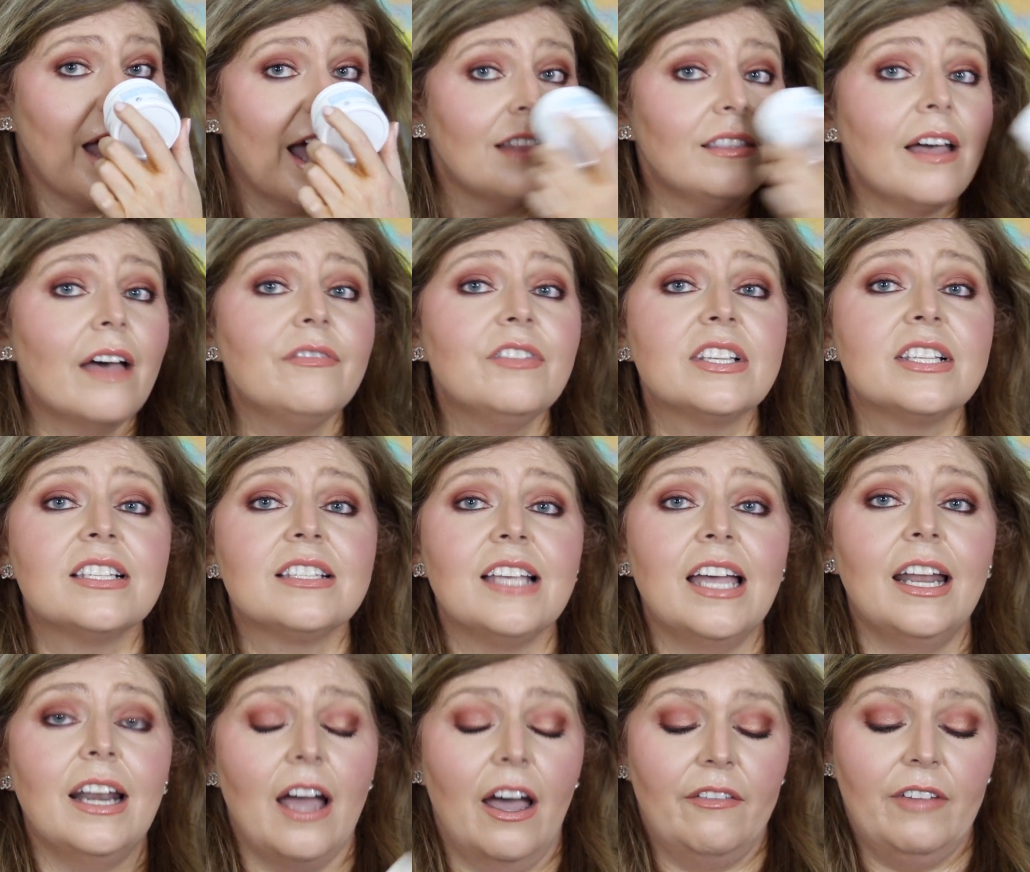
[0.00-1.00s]
I love the
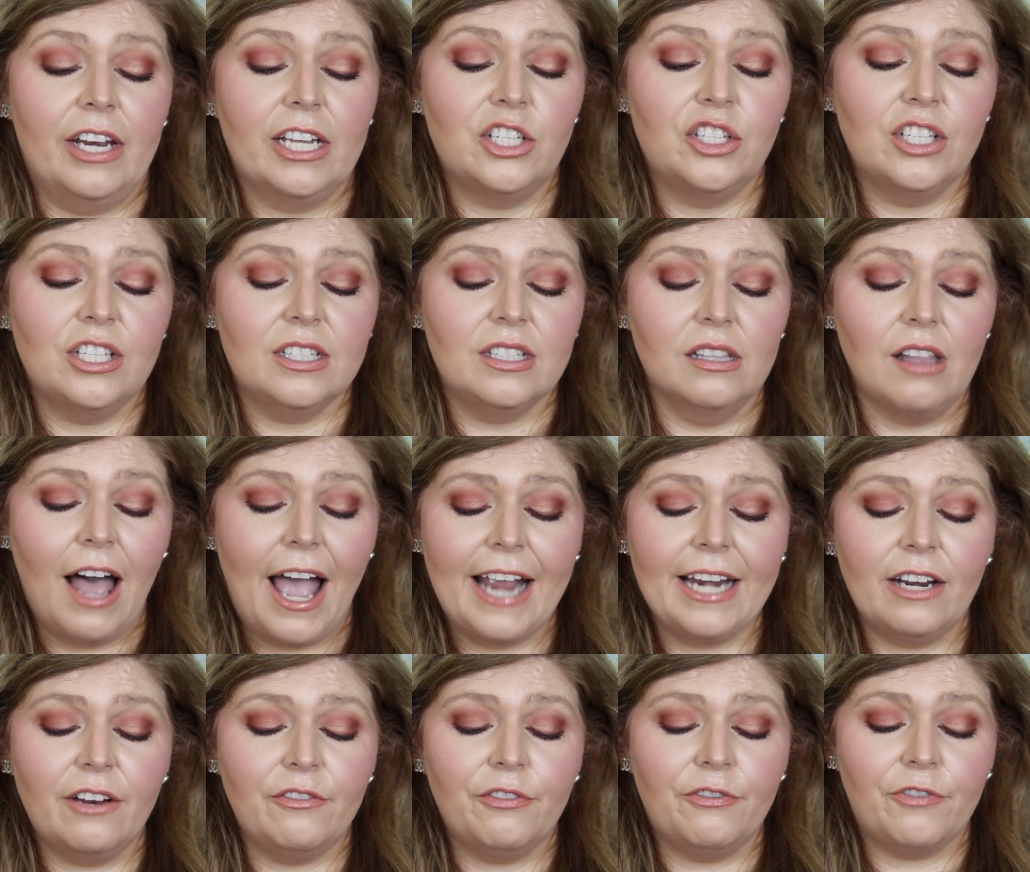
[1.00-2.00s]
scent of it. It's just
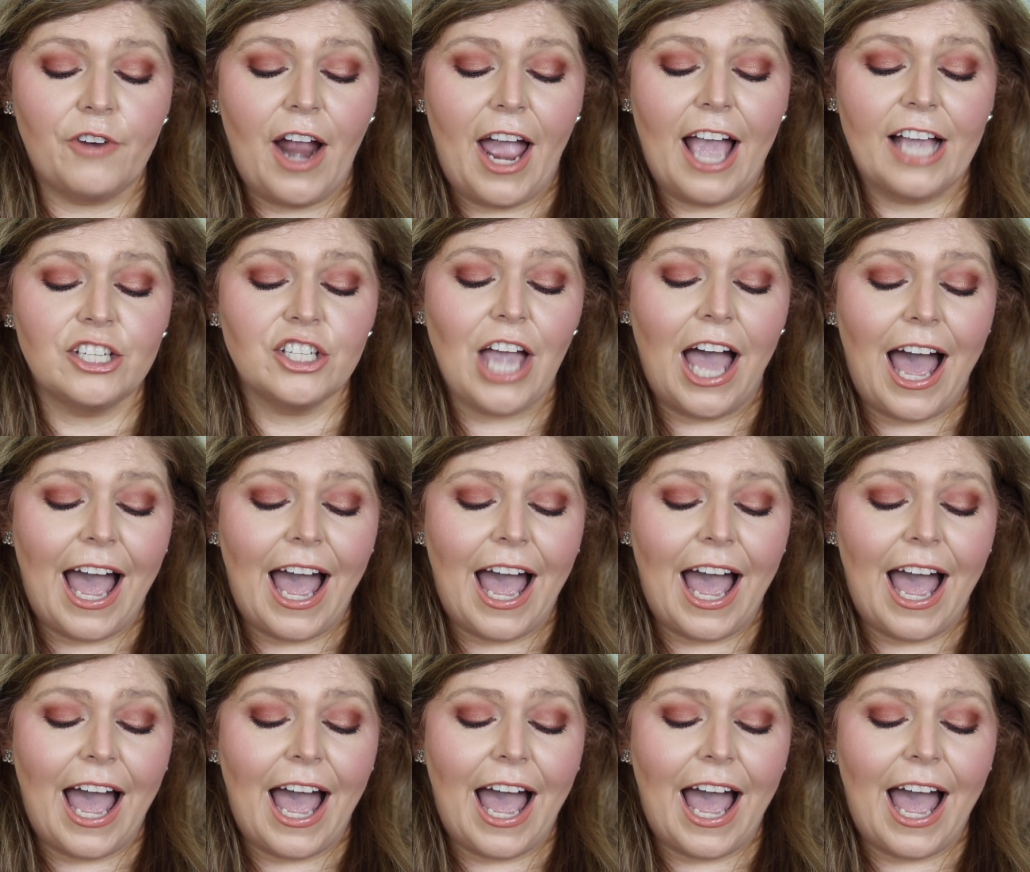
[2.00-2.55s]
light and fresh.